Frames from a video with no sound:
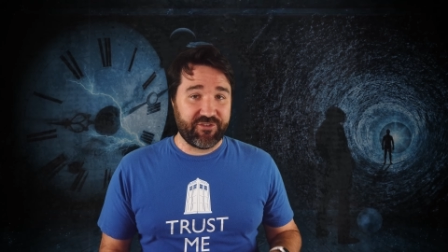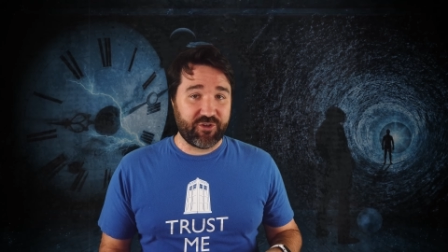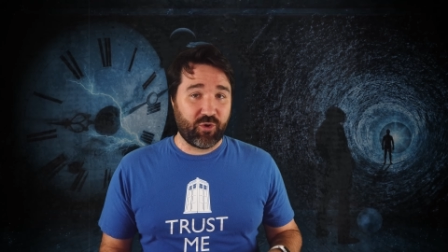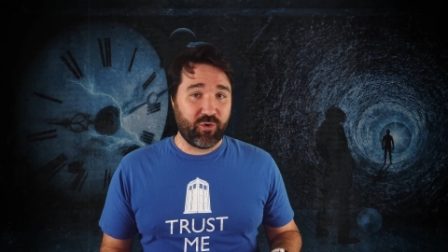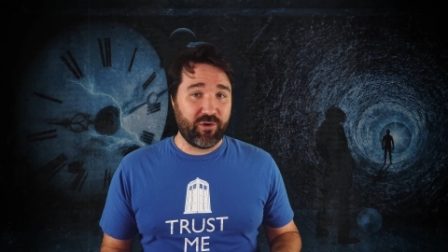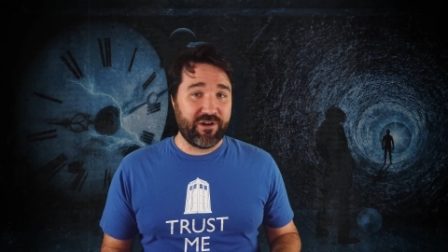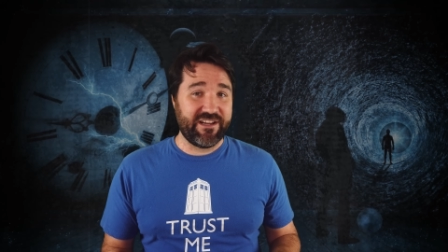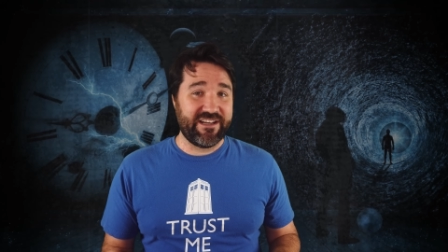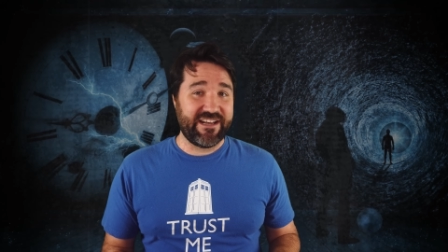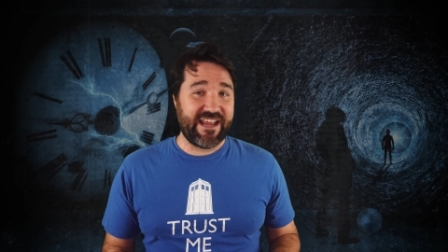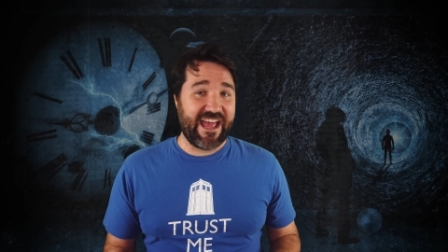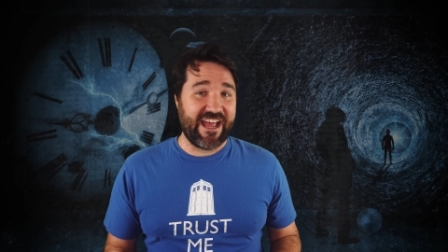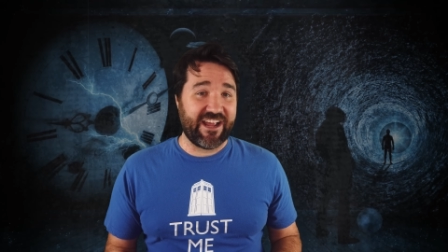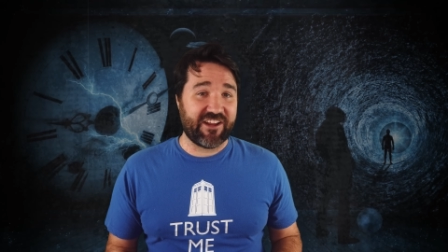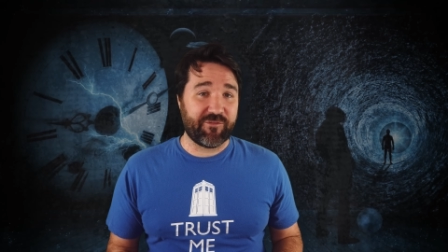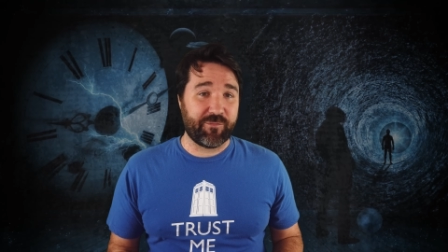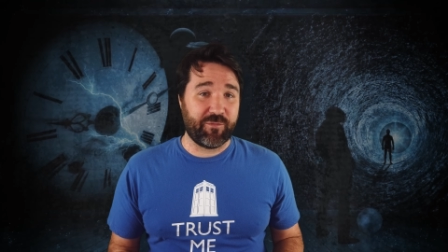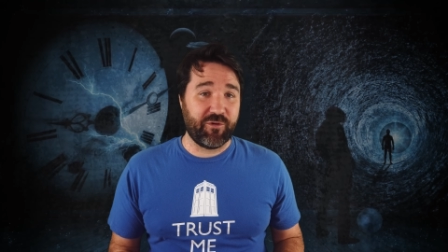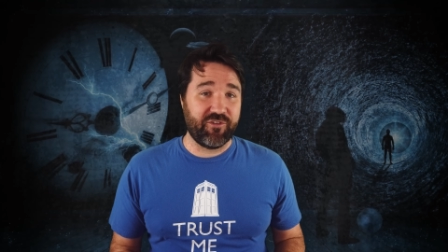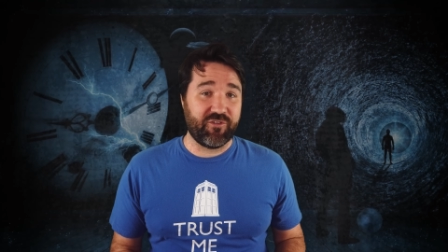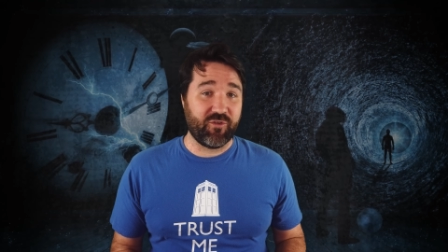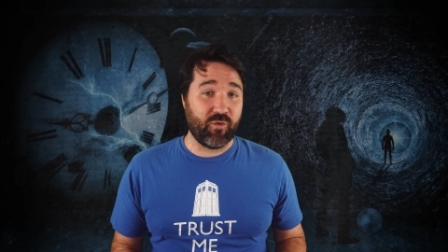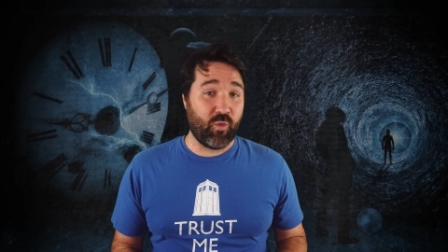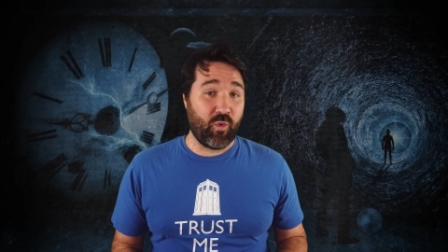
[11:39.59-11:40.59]
according to
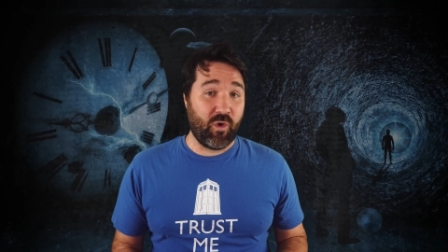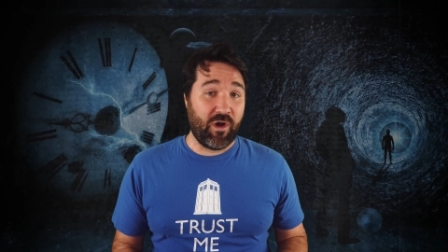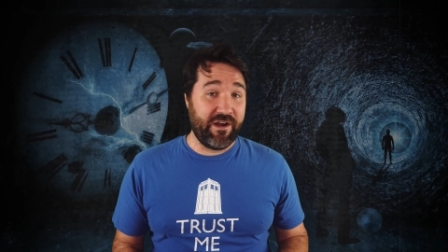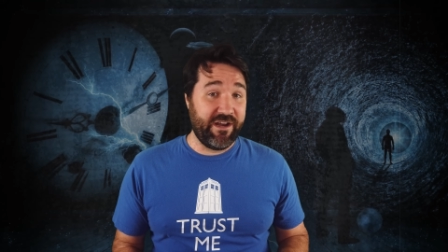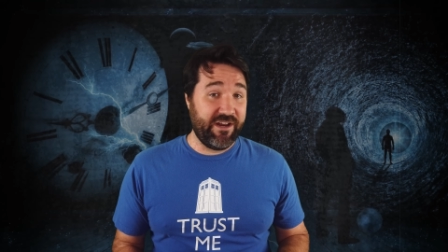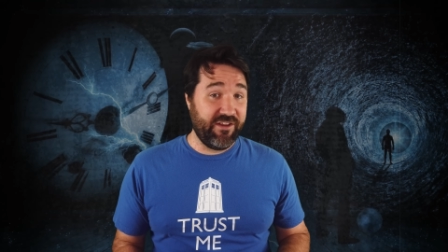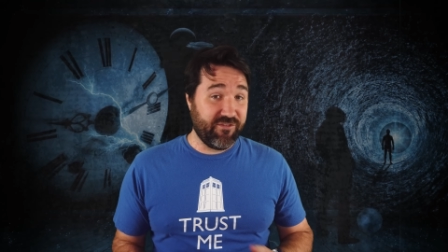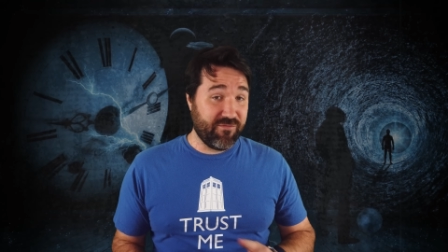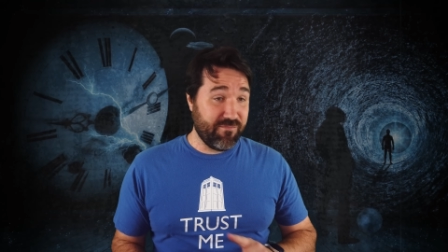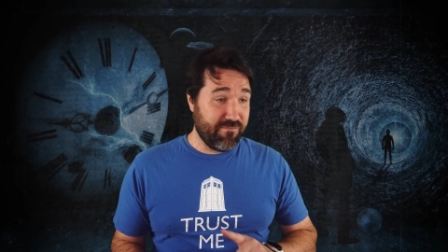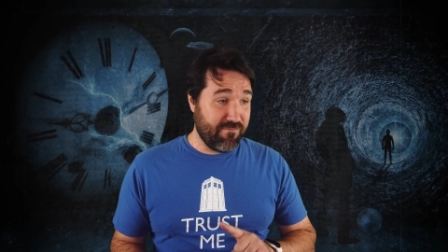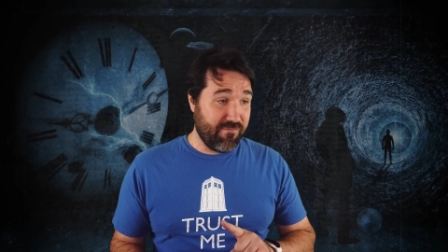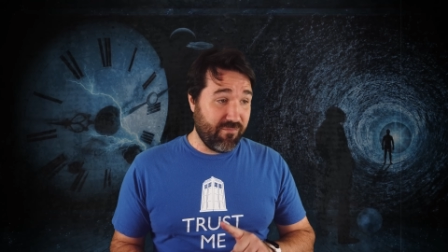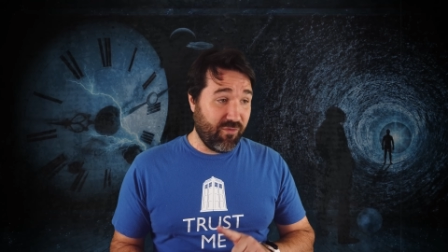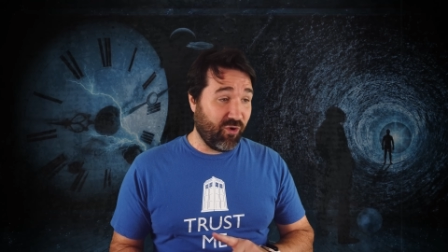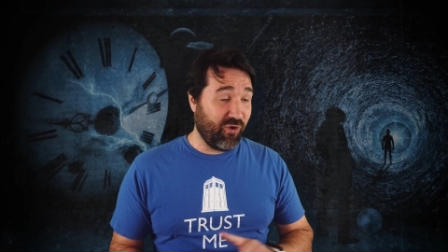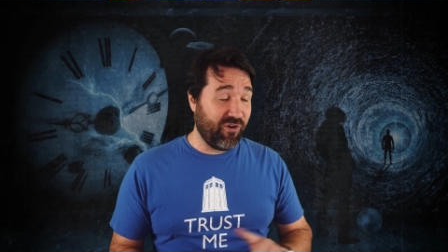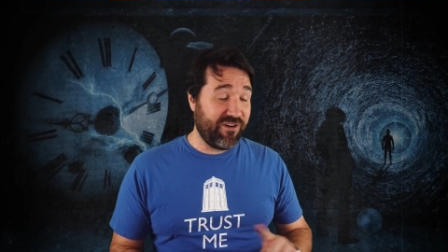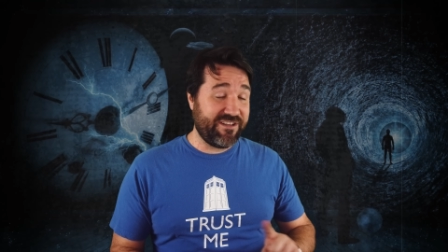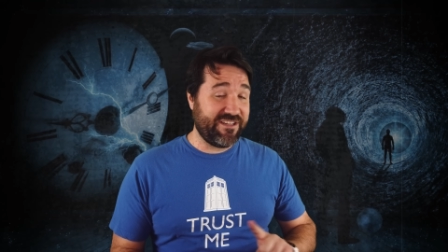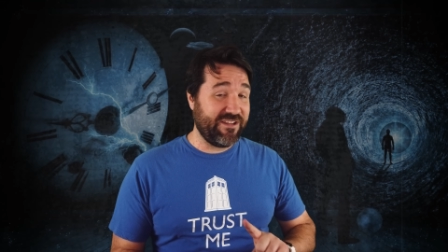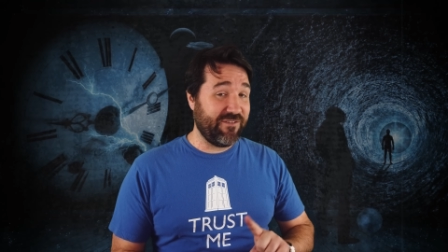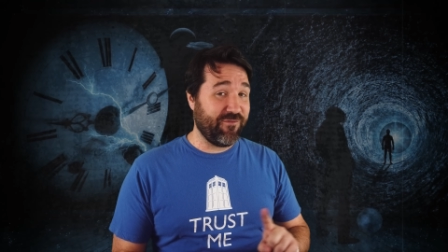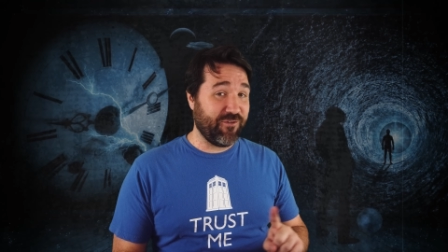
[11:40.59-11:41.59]
experts, one is
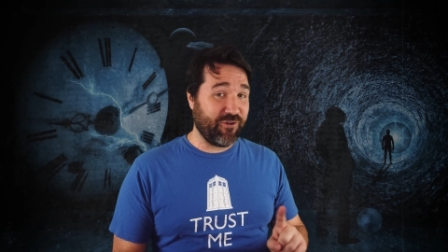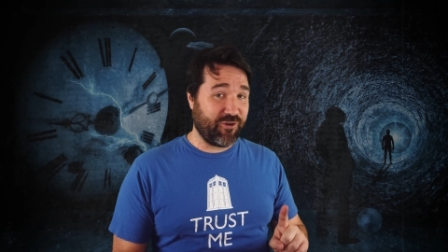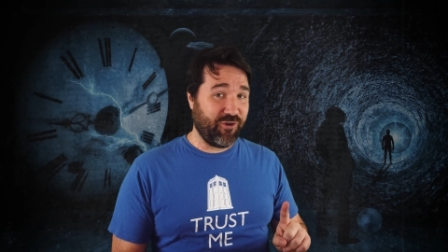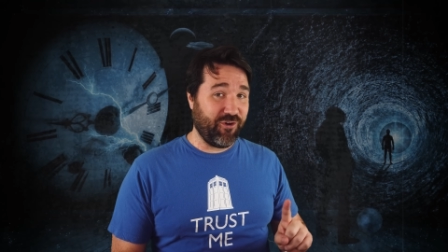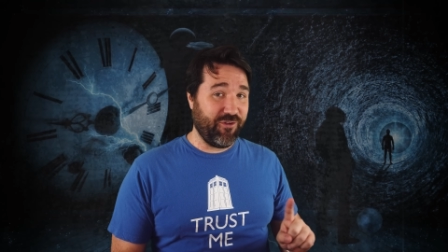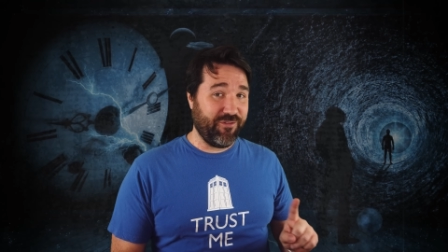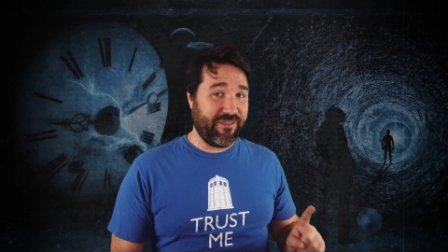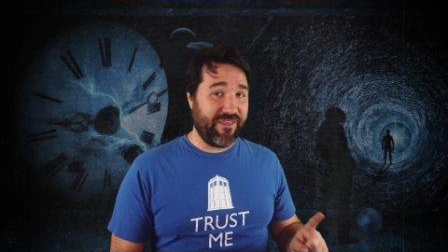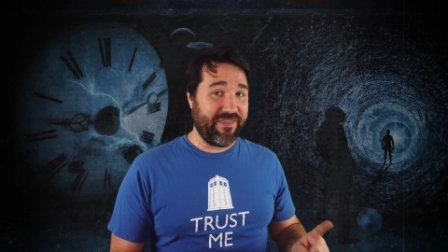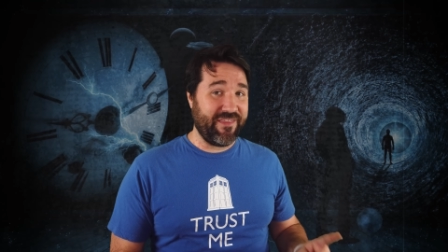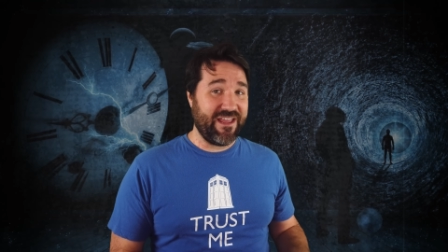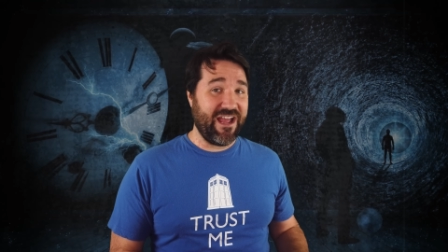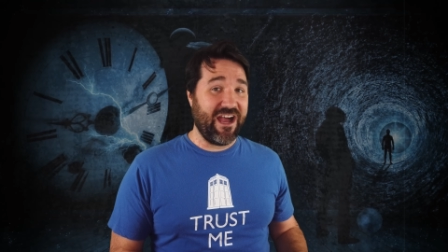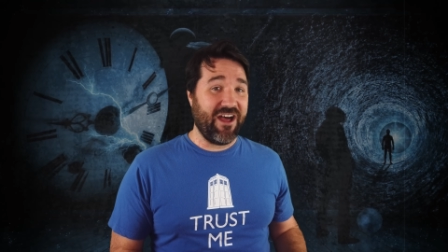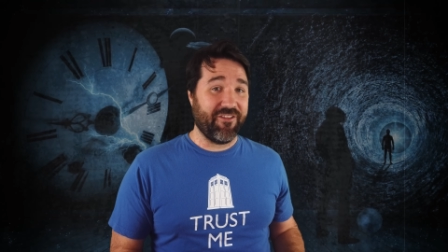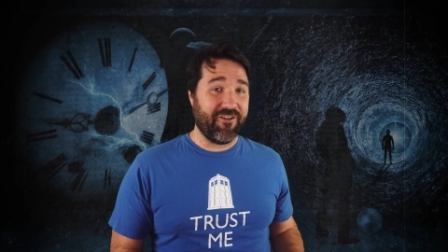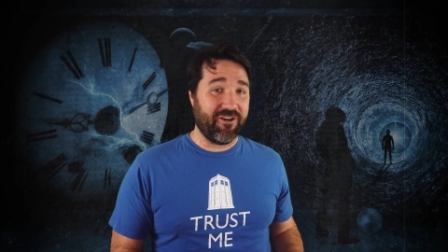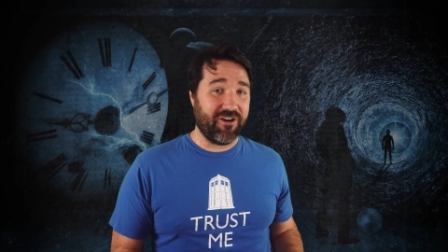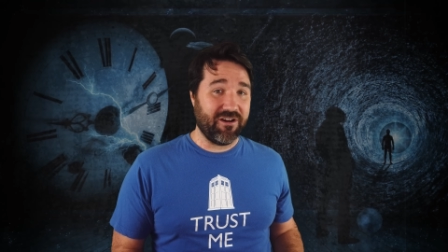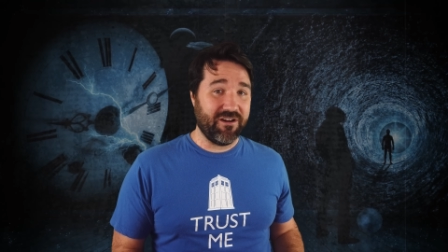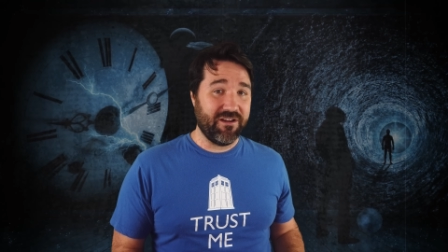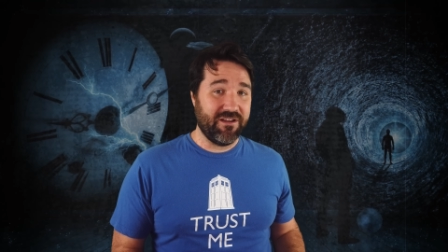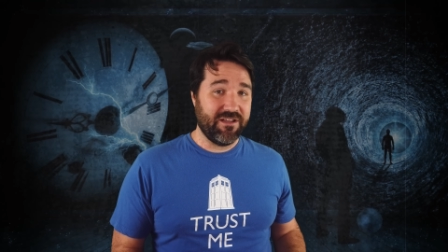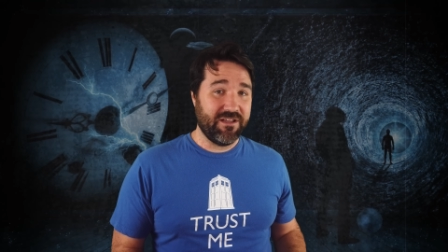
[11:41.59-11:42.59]
more difficult than the
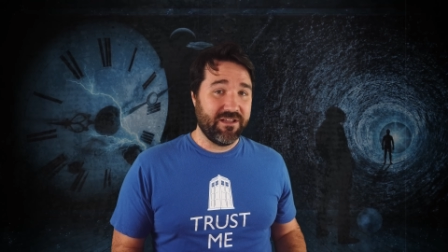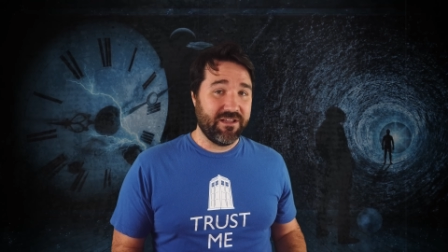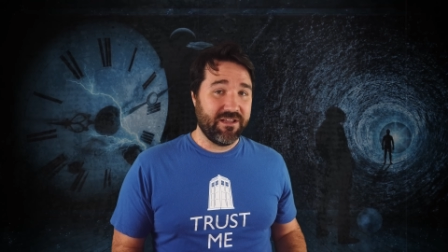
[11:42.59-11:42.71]
other.